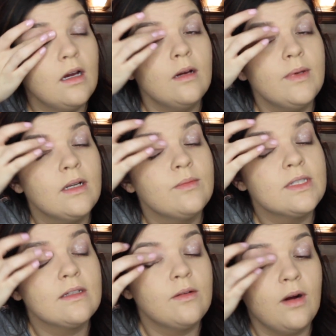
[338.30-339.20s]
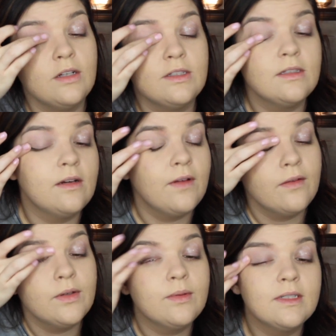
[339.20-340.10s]
I mean, I'm just going to wash this off
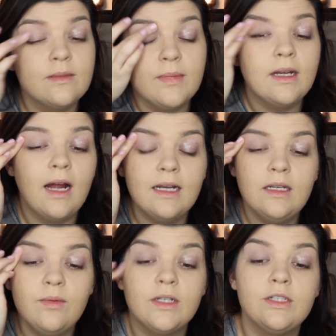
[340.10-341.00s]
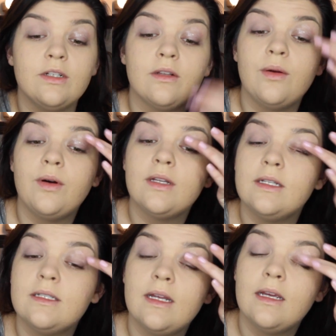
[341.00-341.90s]
afterwards, but I did wear Sheerglow all day
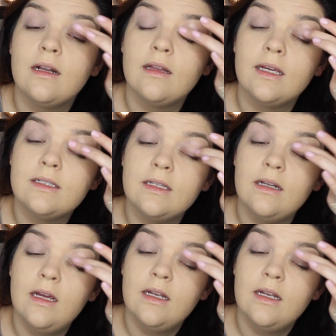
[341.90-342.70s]
today and I liked it.